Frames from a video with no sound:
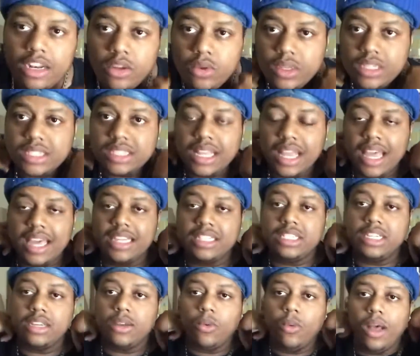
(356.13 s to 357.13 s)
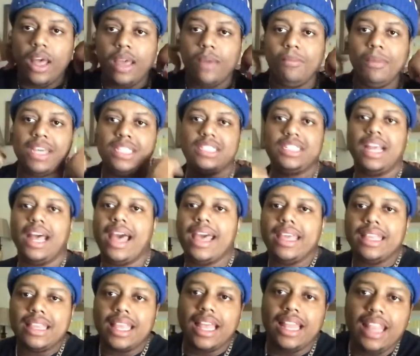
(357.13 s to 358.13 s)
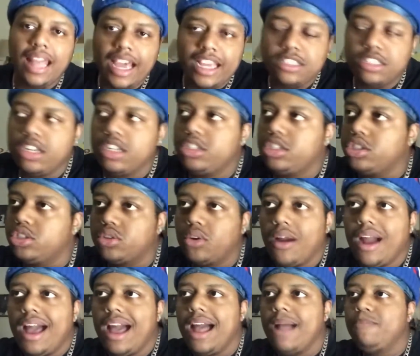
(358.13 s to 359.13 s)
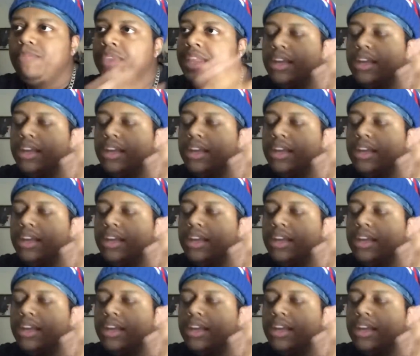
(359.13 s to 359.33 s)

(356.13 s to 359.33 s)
Dookie Stain, Chicken Wayne. Make sure y'all hit that like, share, subscribe.